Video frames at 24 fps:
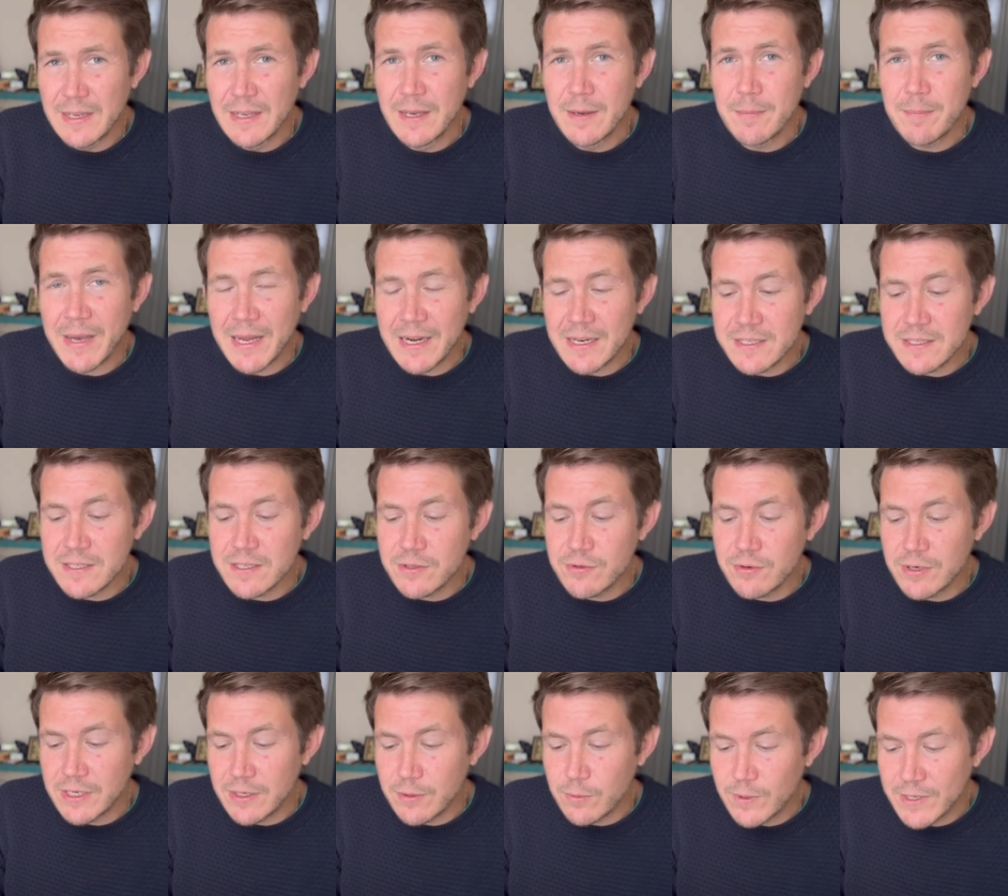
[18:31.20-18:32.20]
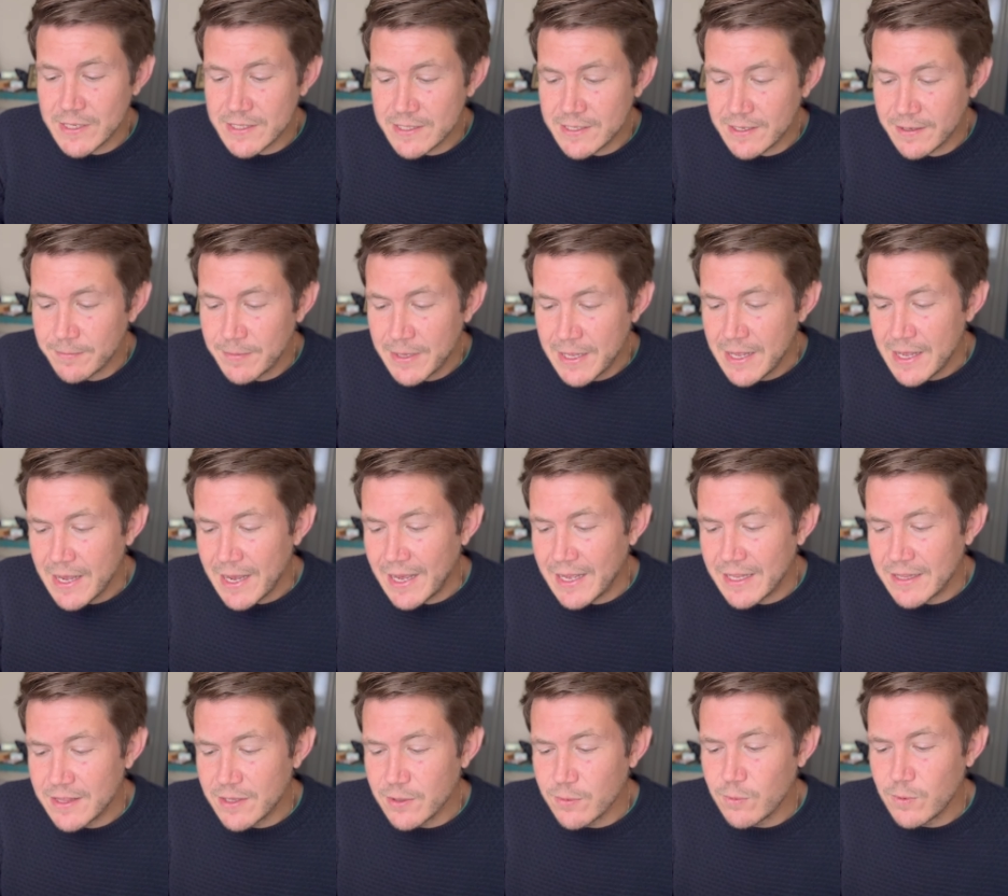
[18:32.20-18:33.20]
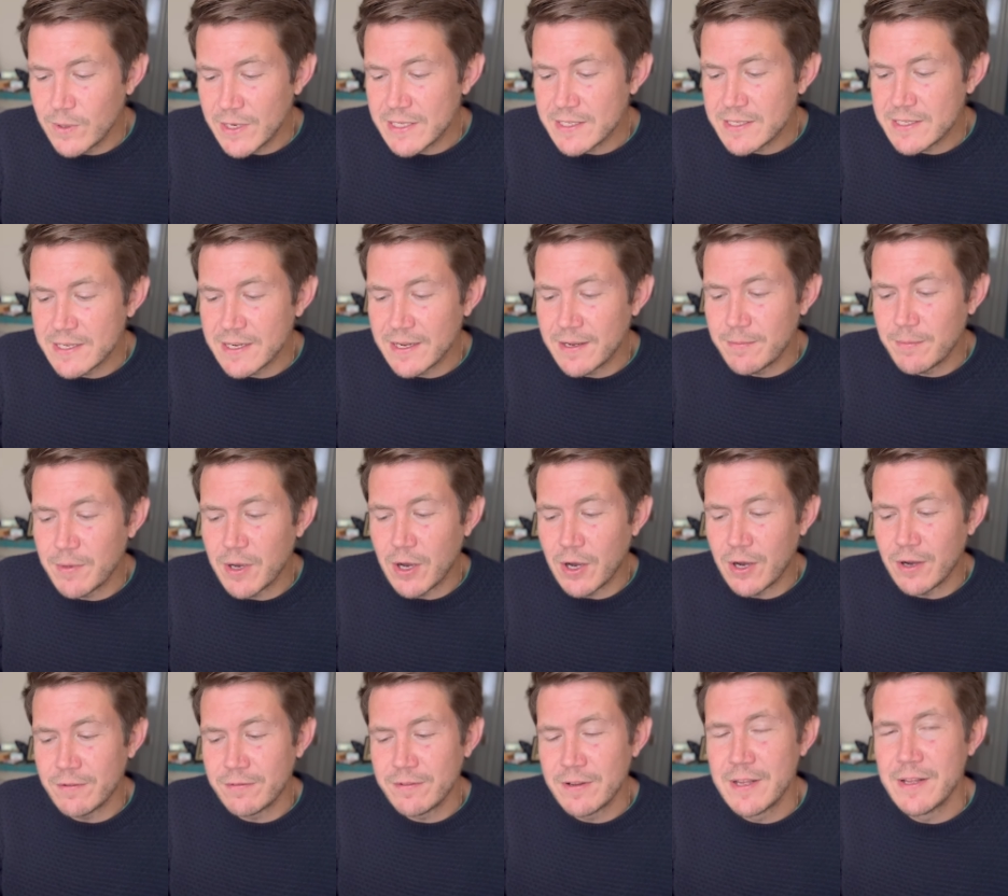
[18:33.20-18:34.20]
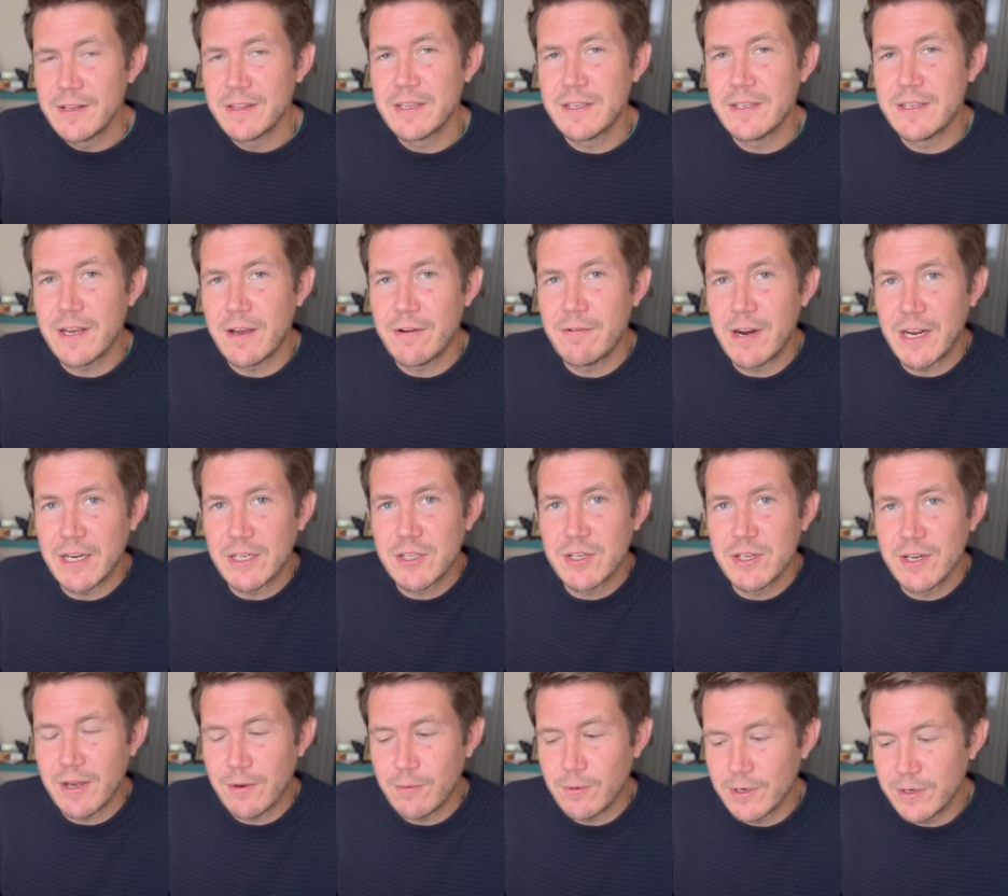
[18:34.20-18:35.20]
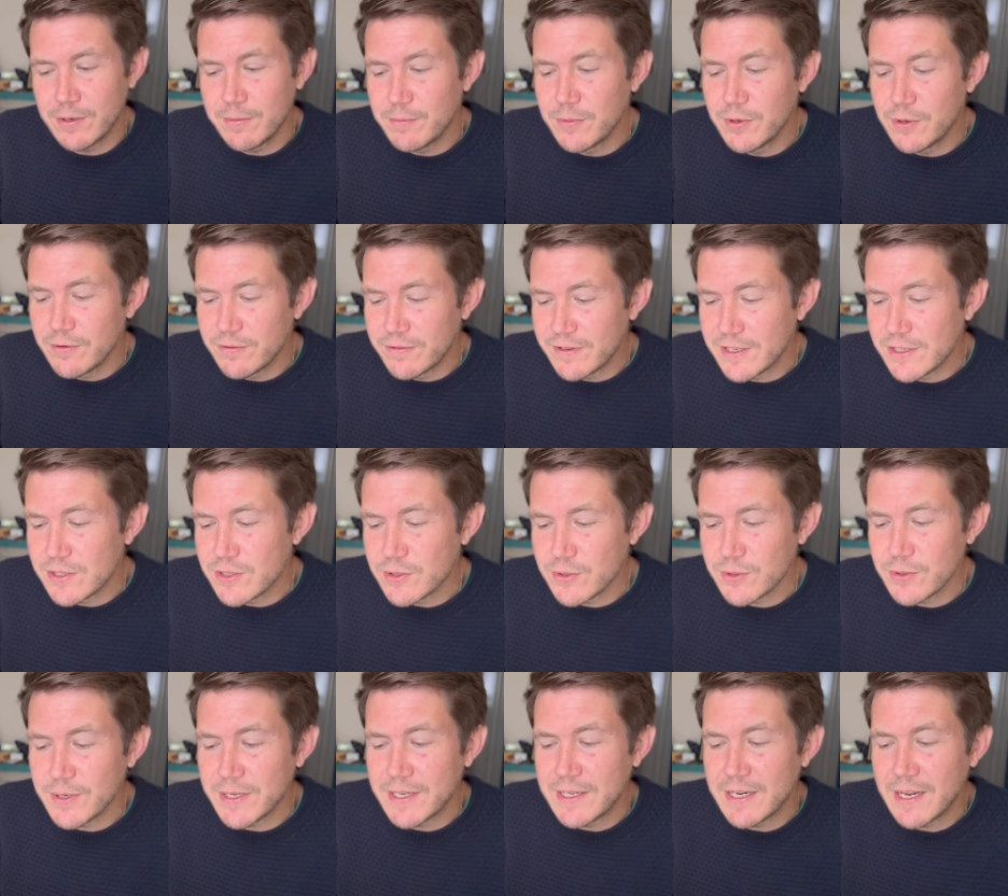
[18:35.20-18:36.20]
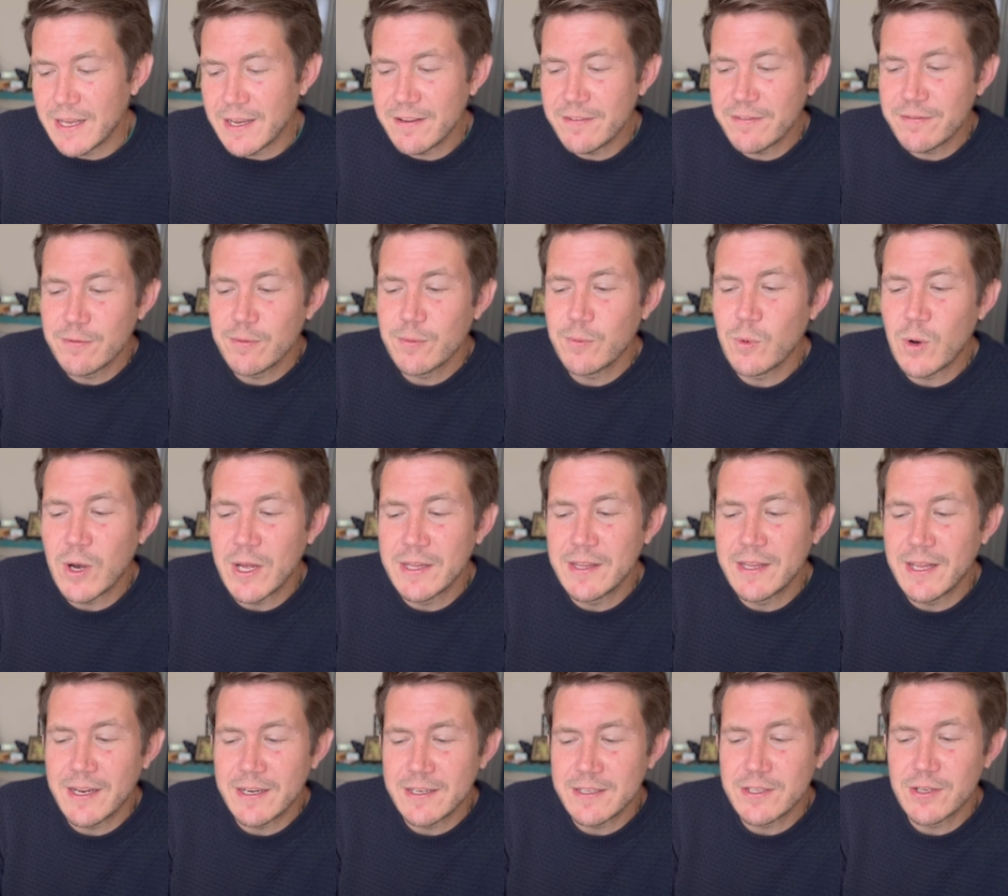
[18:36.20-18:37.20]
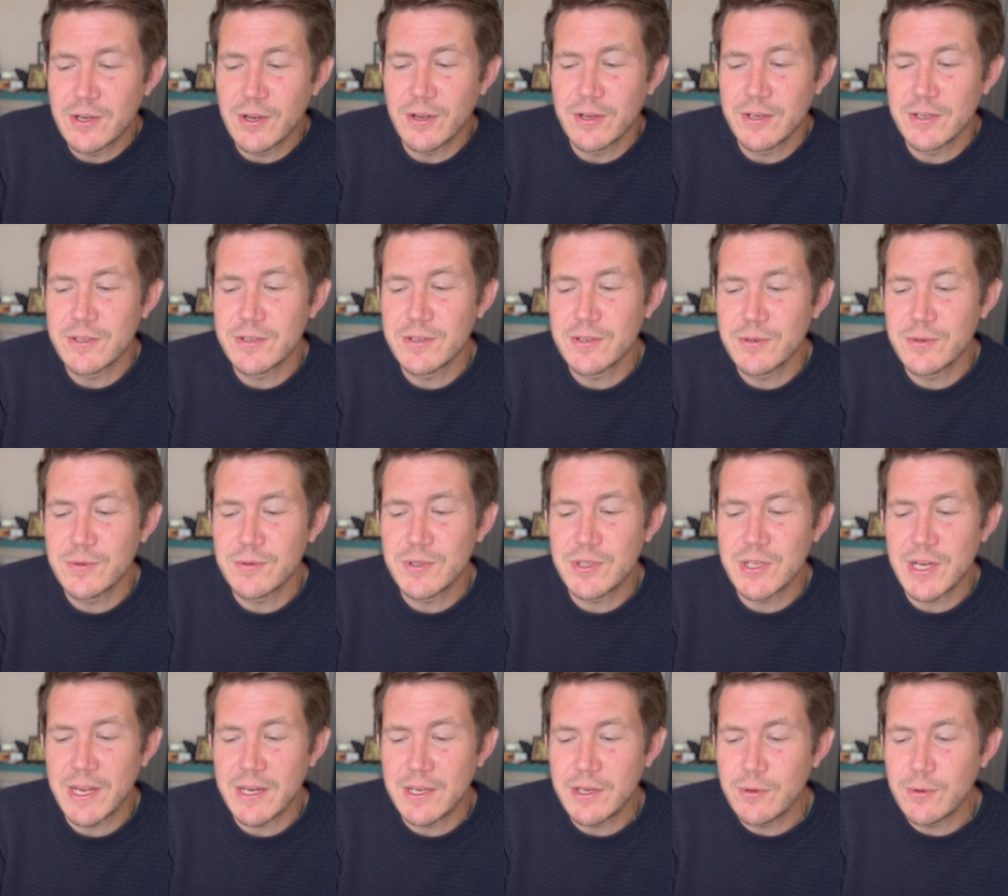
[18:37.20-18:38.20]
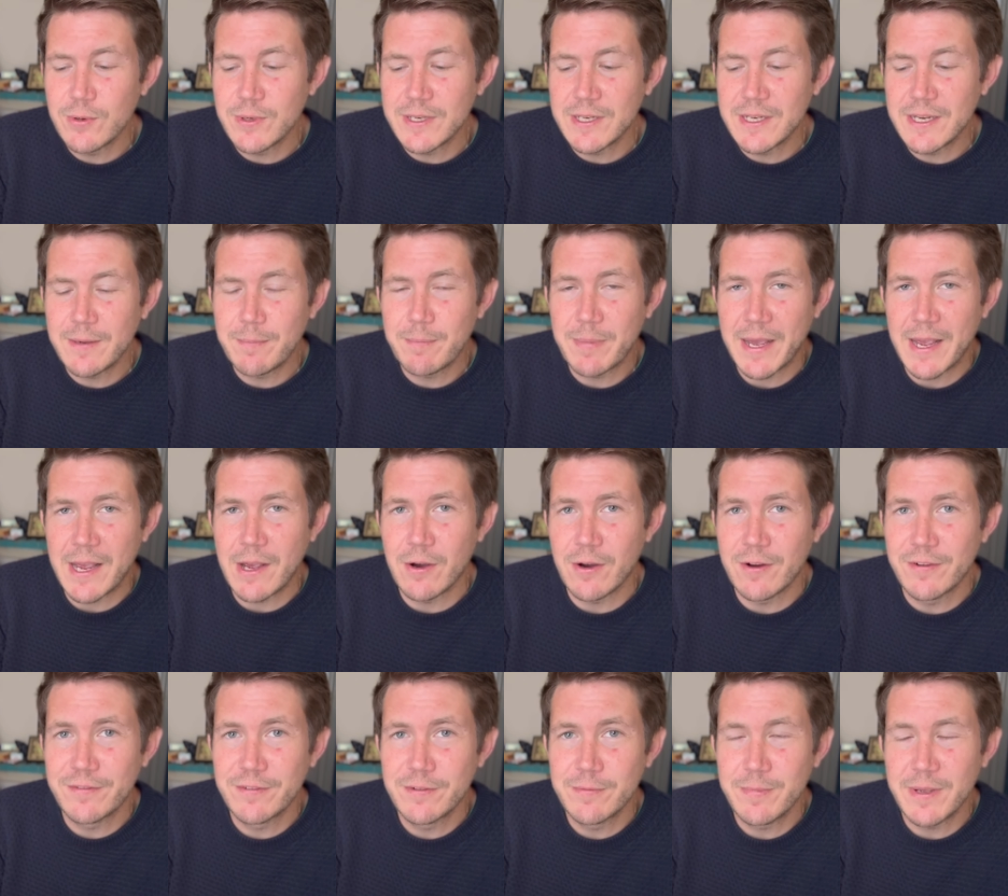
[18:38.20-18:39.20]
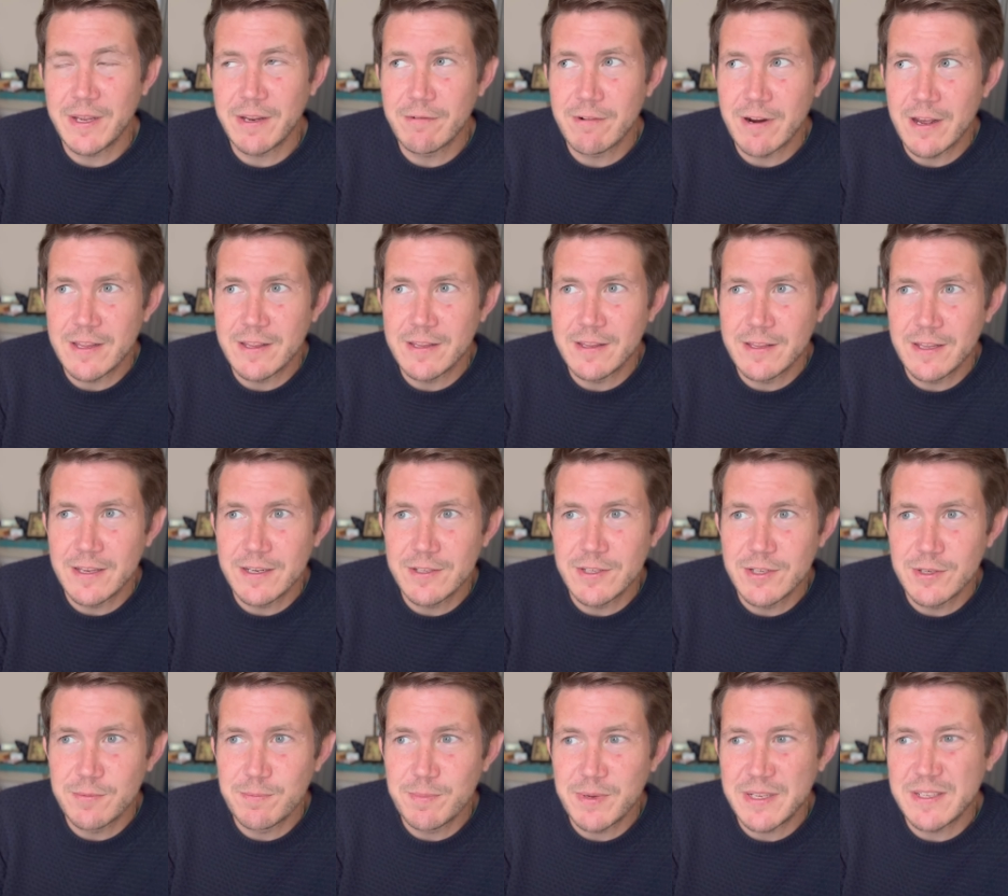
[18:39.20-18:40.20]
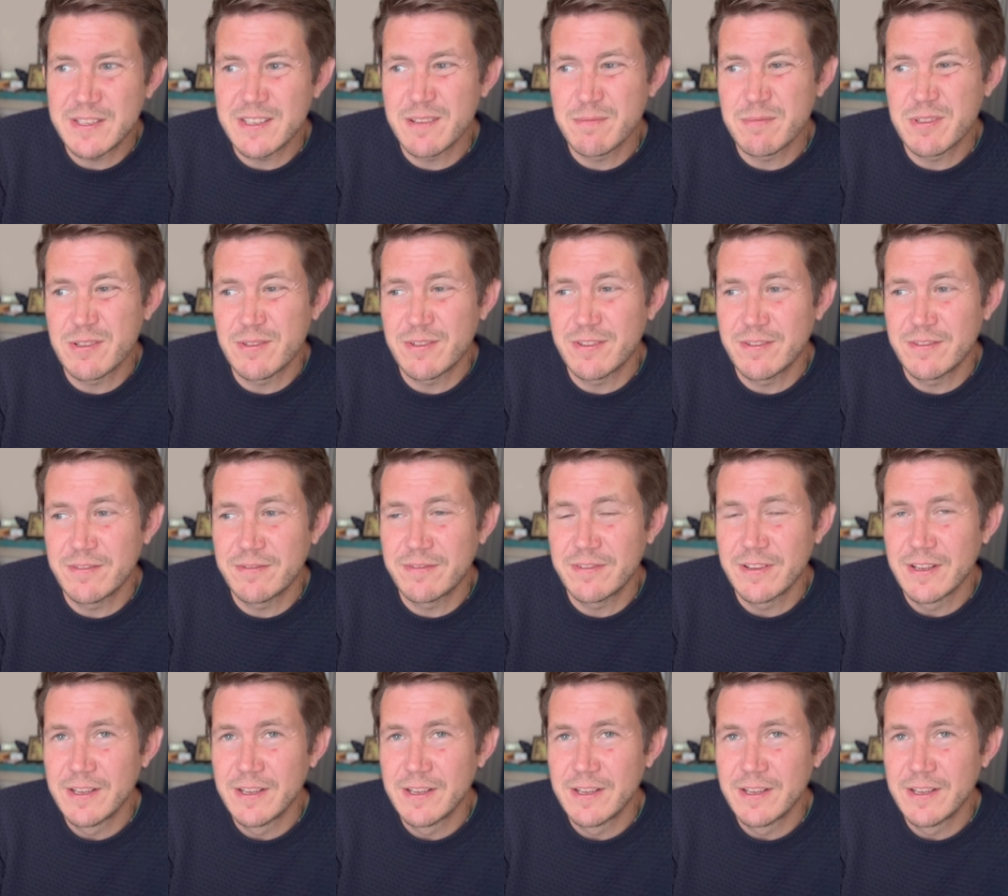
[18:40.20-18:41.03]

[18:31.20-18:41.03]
Pallas is really wisdom and the wisdom of the direction I want to move into in life, one that is going to genuinely pay off for me rather than just be some sort of